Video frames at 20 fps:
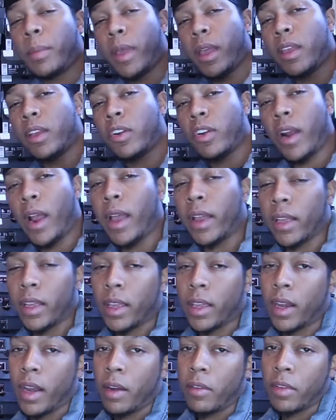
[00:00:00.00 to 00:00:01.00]
paint
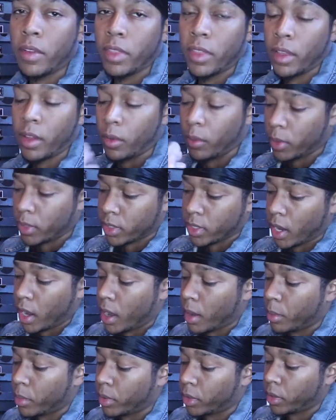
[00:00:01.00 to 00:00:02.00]
cracking and everything once
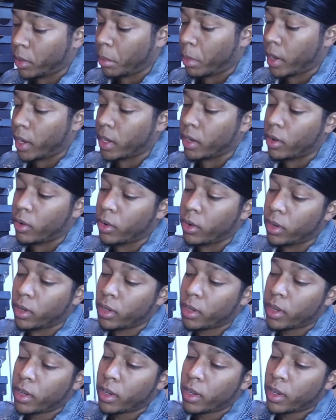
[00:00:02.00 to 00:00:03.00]
I put the paint
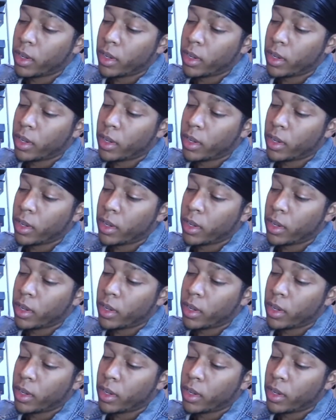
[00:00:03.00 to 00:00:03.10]
on.